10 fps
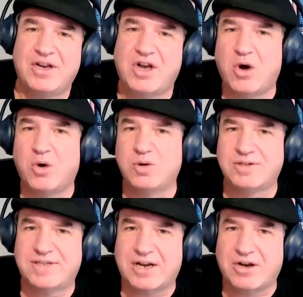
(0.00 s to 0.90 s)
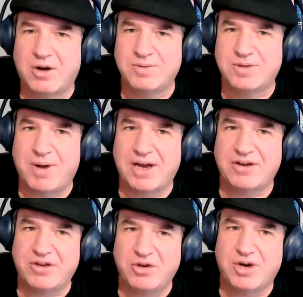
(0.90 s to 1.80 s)
goals that come to mind
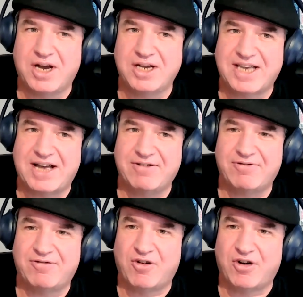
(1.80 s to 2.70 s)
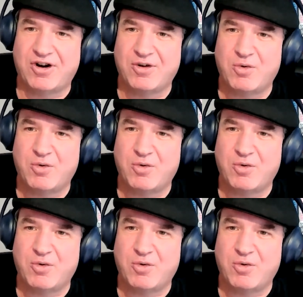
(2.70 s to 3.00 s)
that you guys have for